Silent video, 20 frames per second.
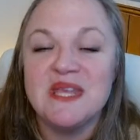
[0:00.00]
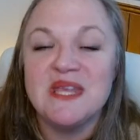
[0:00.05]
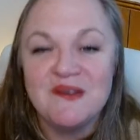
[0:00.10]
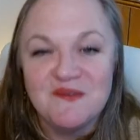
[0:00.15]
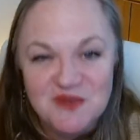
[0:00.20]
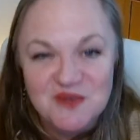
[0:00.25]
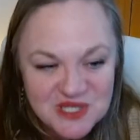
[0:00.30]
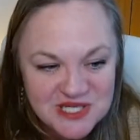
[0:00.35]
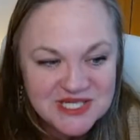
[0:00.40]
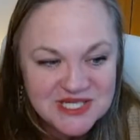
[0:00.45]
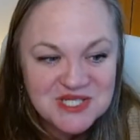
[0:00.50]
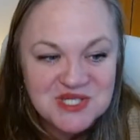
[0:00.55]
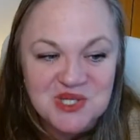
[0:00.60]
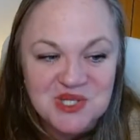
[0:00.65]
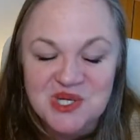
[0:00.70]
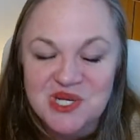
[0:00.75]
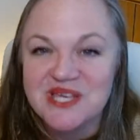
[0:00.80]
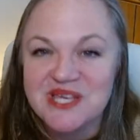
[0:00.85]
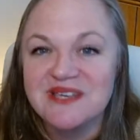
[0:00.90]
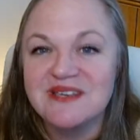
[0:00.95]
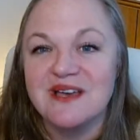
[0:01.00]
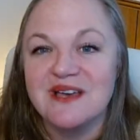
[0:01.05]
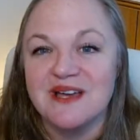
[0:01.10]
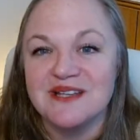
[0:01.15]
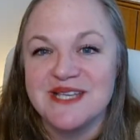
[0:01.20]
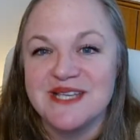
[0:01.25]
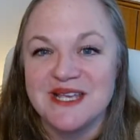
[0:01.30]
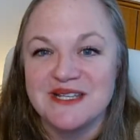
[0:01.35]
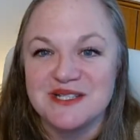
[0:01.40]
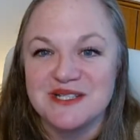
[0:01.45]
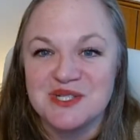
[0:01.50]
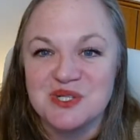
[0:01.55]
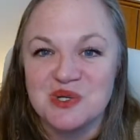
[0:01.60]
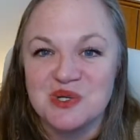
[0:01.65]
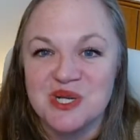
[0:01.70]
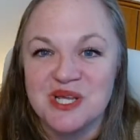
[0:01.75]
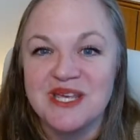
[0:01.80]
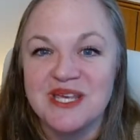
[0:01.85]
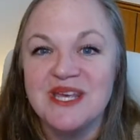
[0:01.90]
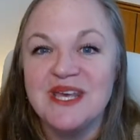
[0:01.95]
If you need an attorney, contact an
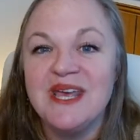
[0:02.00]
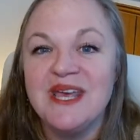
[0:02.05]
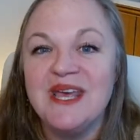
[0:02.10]
attorney.